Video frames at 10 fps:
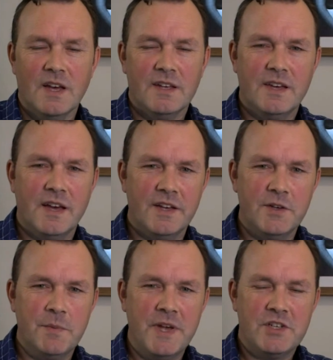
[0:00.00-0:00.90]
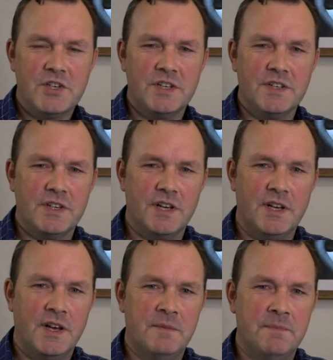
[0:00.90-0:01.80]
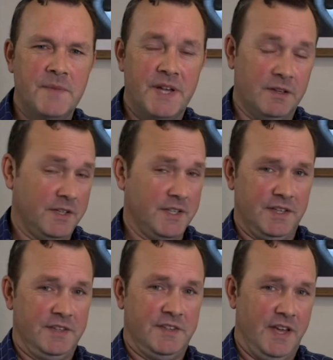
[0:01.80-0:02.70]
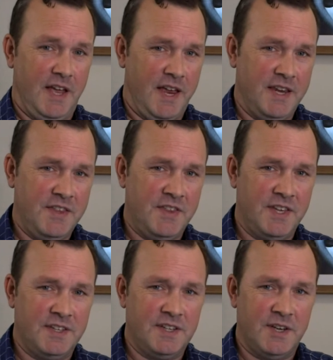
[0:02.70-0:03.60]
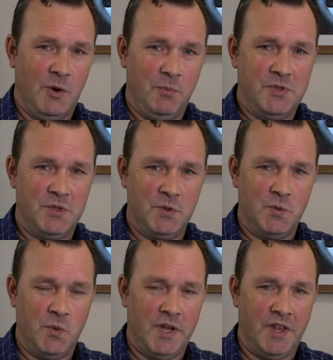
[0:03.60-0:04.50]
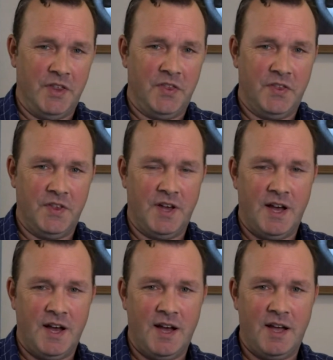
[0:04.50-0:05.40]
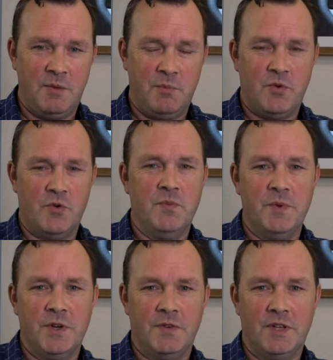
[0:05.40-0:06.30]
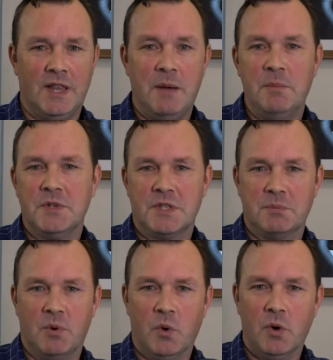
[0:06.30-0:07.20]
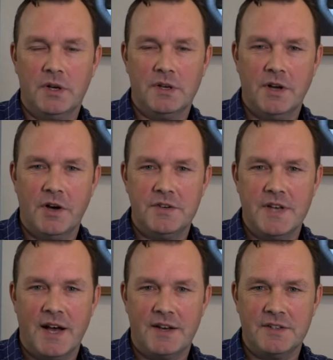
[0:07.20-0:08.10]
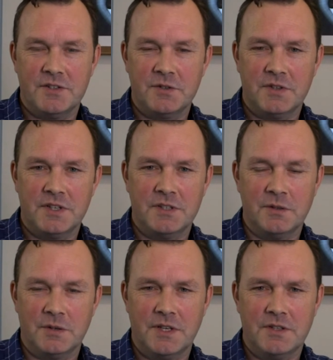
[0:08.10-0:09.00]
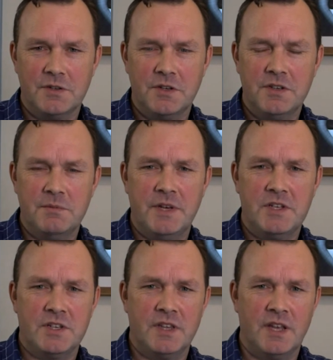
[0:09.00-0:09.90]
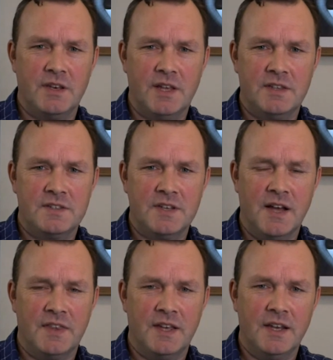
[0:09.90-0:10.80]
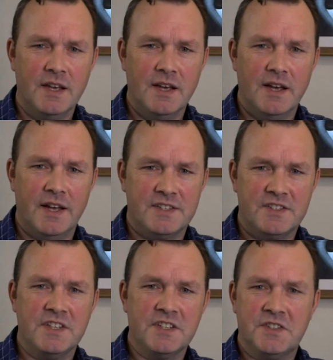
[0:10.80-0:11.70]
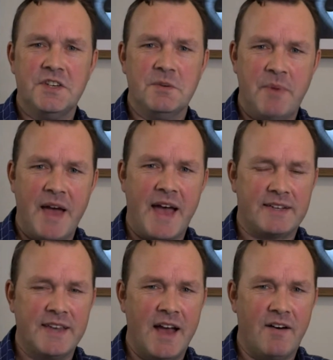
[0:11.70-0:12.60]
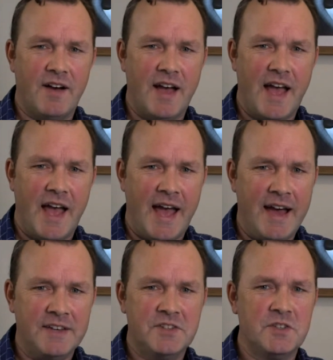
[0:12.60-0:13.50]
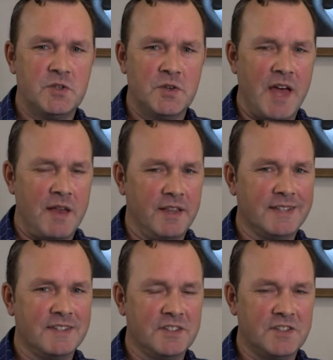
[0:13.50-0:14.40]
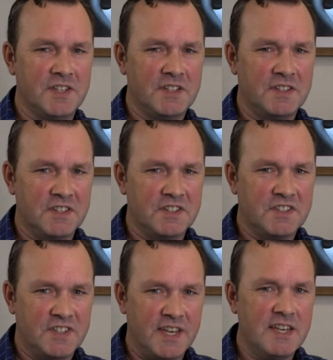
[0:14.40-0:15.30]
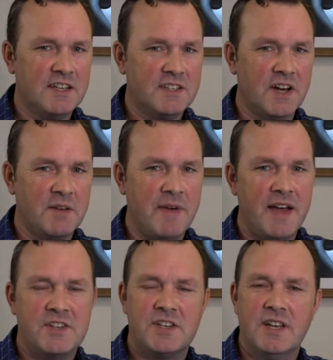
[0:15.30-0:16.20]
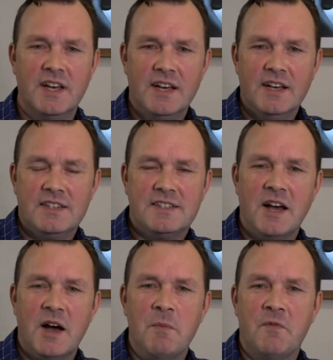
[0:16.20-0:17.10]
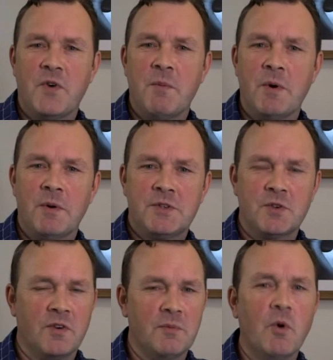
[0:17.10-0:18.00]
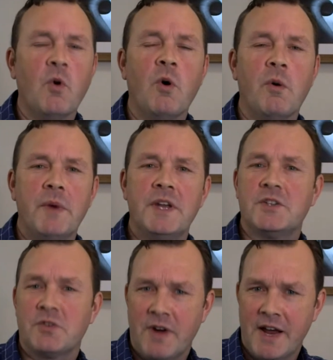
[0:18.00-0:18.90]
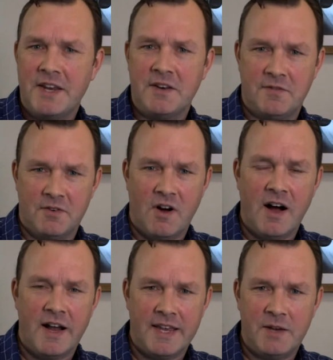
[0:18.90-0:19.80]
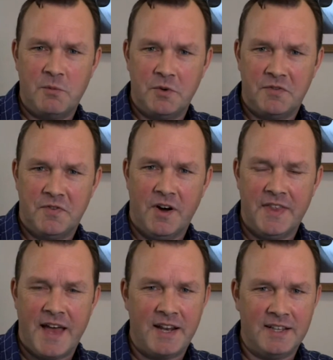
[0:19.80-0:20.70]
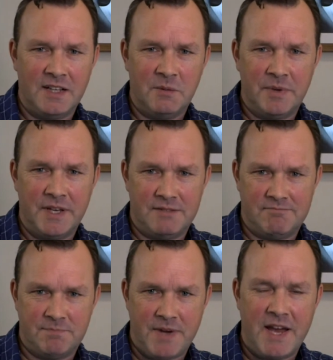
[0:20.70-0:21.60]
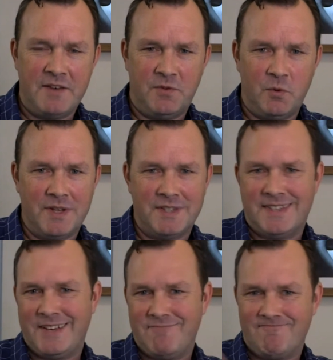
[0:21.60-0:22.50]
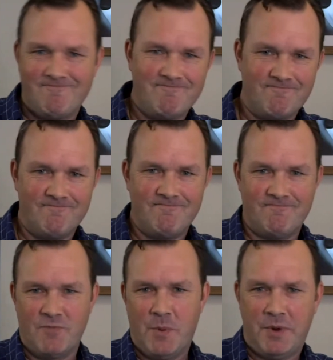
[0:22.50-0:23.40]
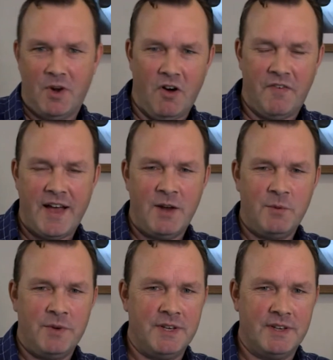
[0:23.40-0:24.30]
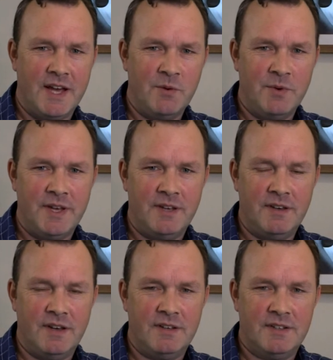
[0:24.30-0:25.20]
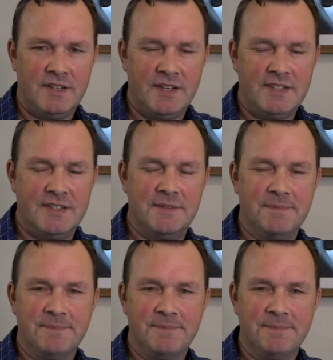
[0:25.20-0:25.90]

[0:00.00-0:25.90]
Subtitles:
Yeah, you mentioned, and look, it's anything that helps you with improvement of your lumbar support, no doubt, is a good thing to look into. You did mention that at the start that it sticks to your back. Now, how does it do that? Like, does it stick to the skin? Because I'd imagine some from a sort of more Mediterranean variety would find that a little bit painful once they rip it off. How do we connect it?